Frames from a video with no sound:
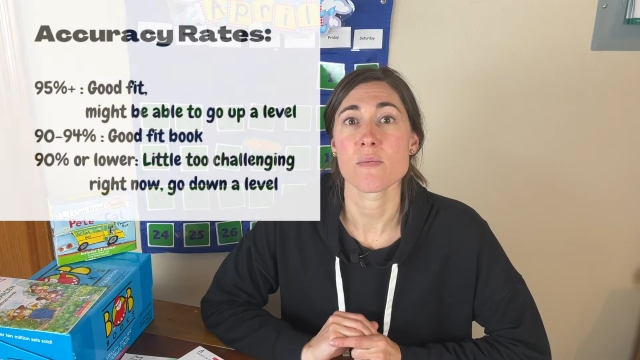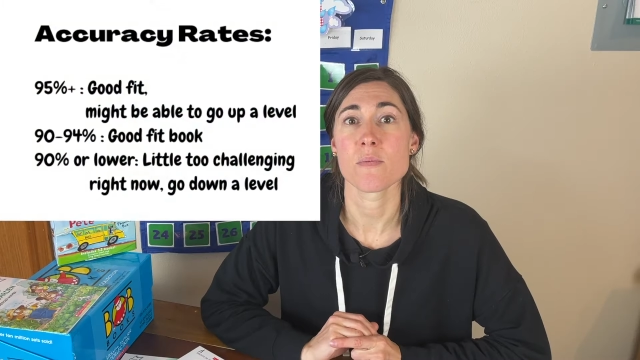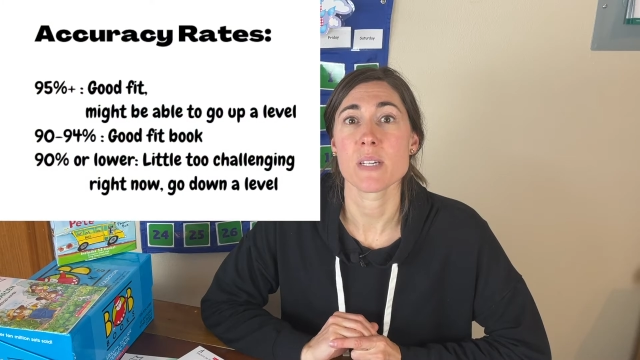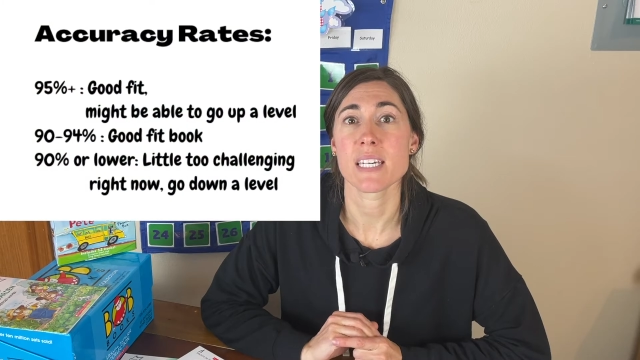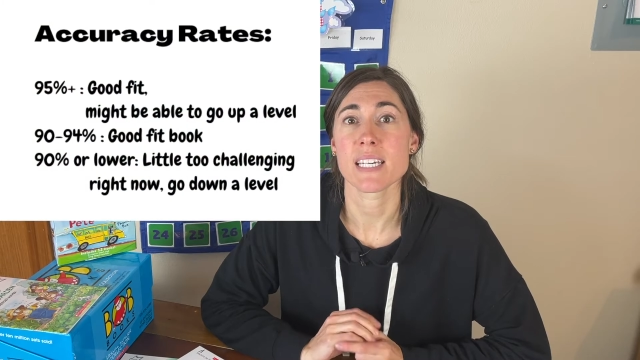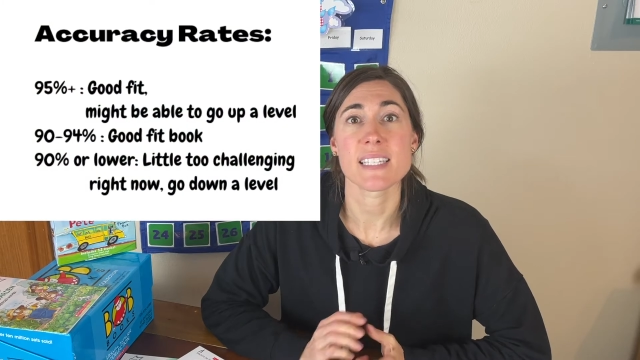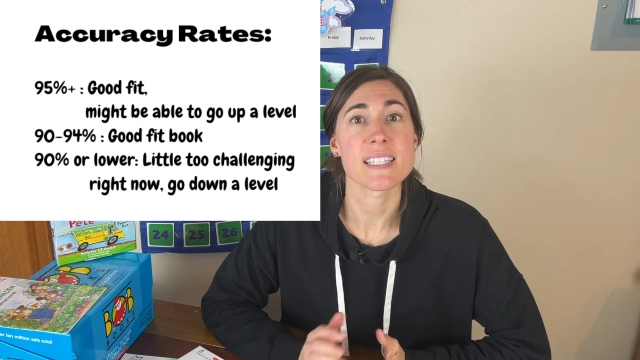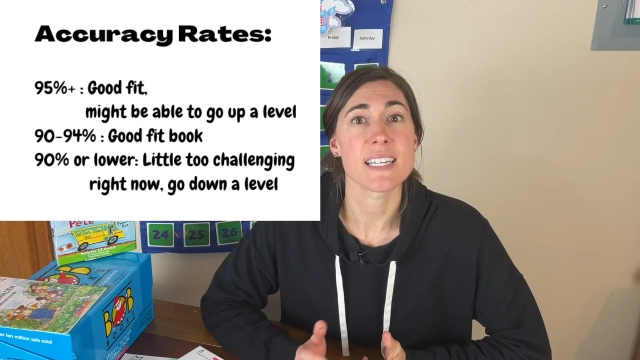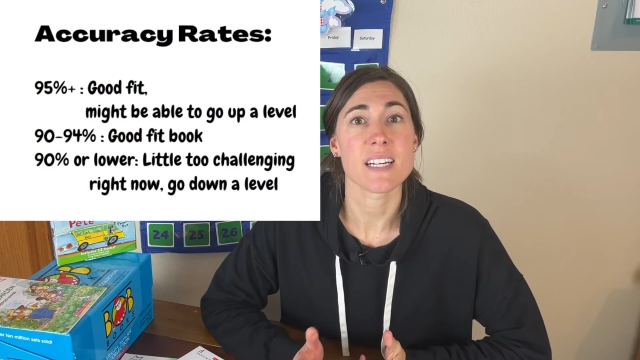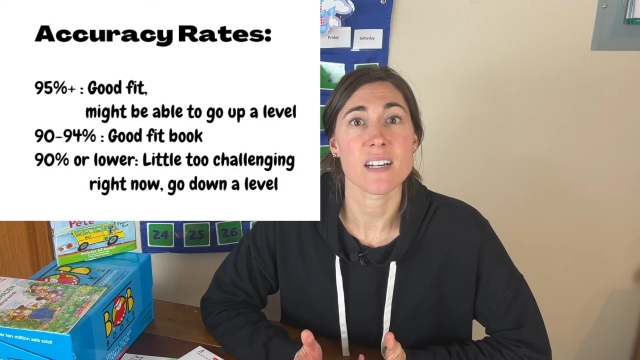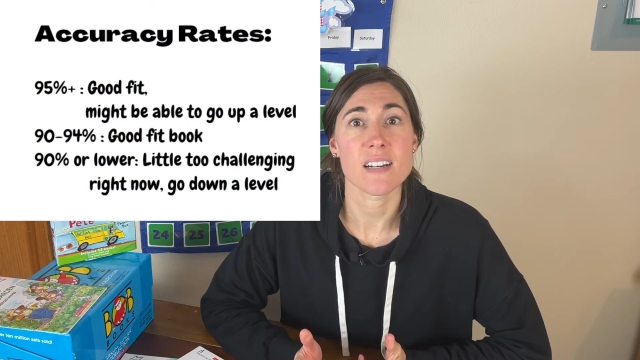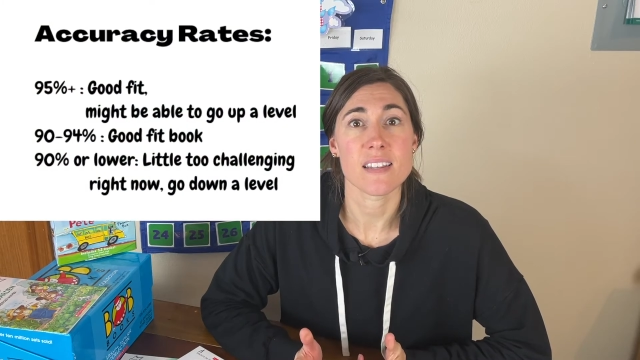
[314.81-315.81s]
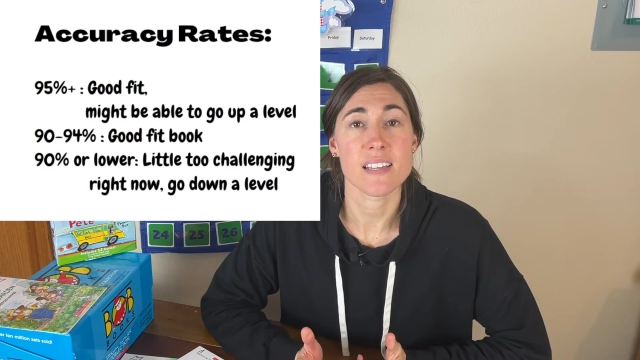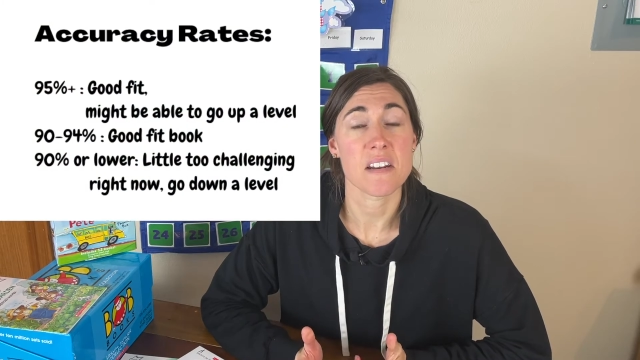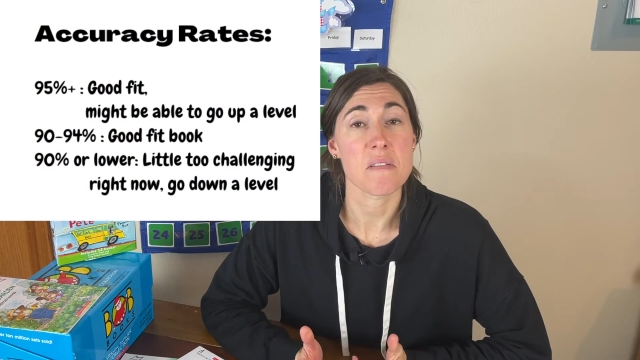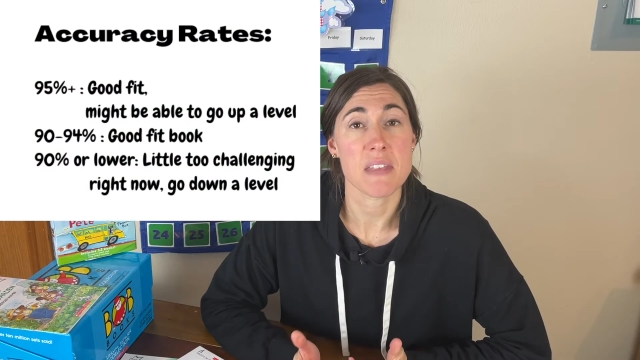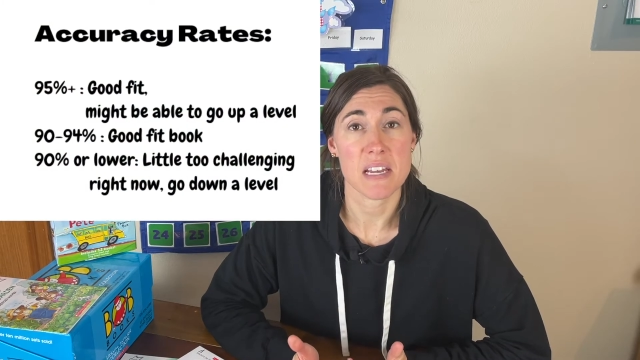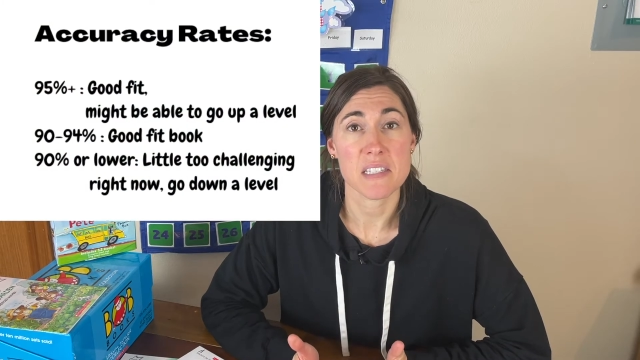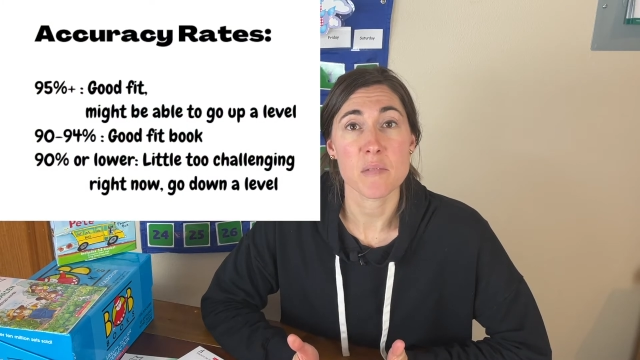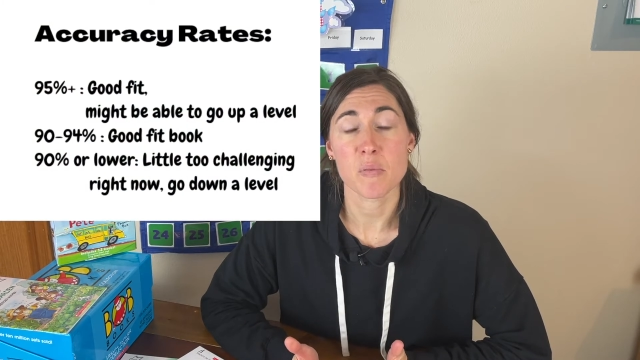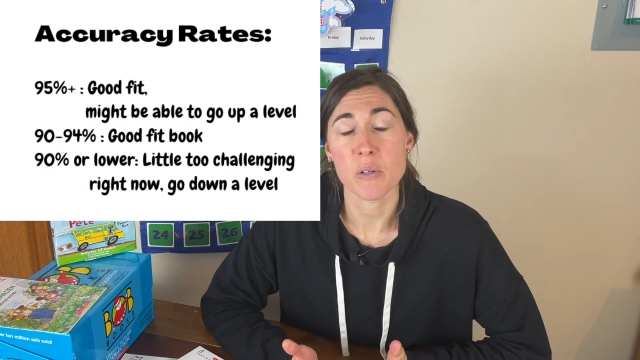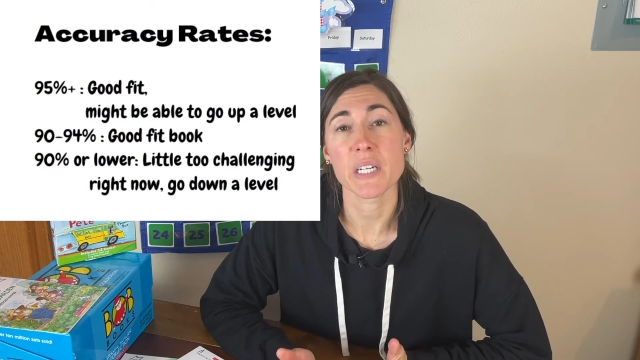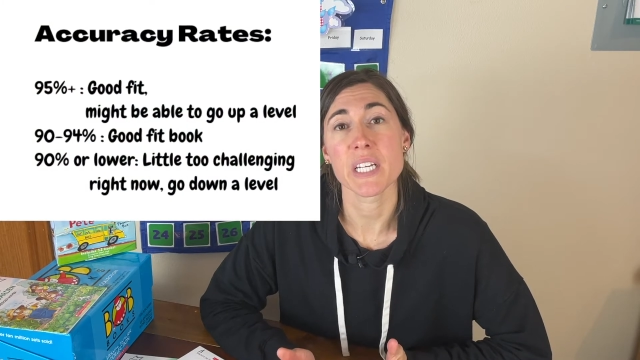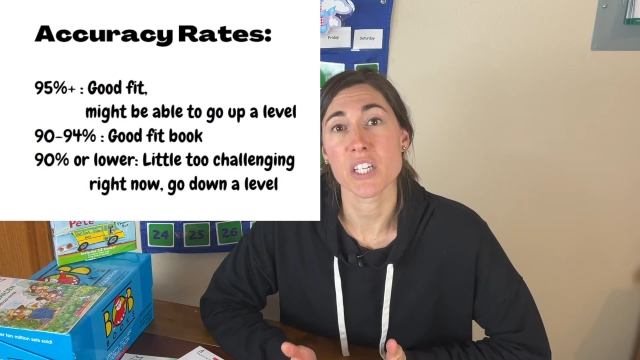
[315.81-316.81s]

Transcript: we consider, that's a pretty